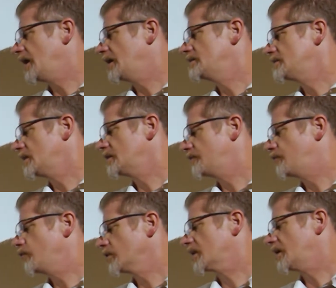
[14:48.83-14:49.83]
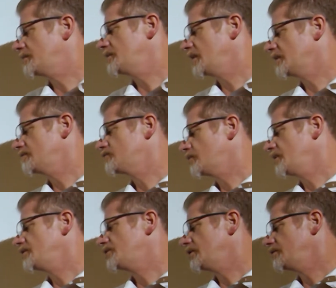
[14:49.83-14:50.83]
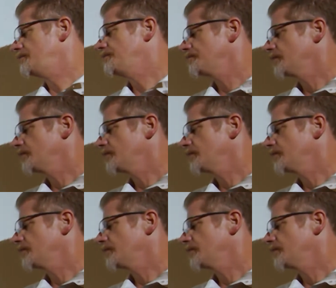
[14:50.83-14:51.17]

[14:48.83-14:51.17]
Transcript: at -4 comma -22,